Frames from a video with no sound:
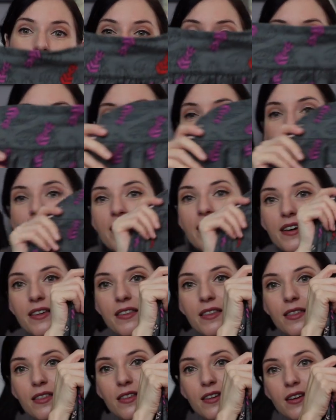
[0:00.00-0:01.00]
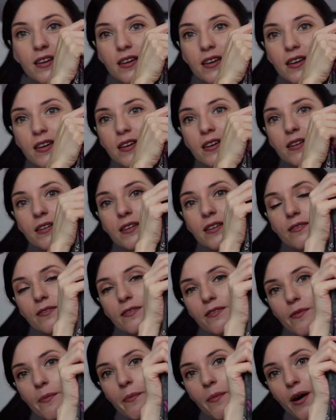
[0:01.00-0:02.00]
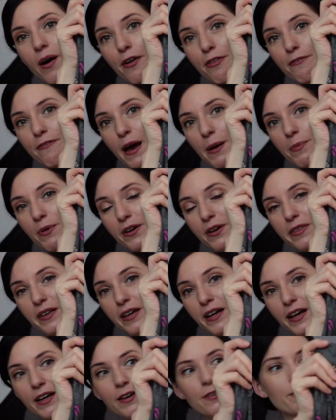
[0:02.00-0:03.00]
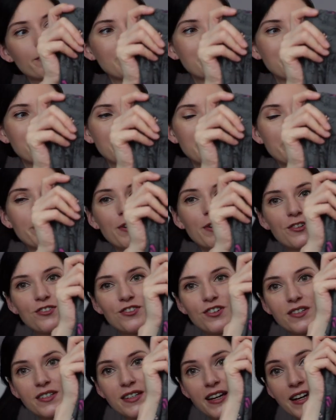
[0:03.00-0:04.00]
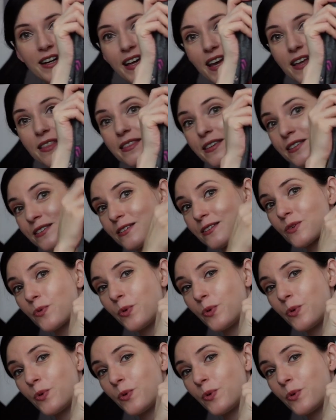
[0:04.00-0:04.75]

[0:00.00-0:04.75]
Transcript: using the mauve fabric that I recently purchased. And again, this is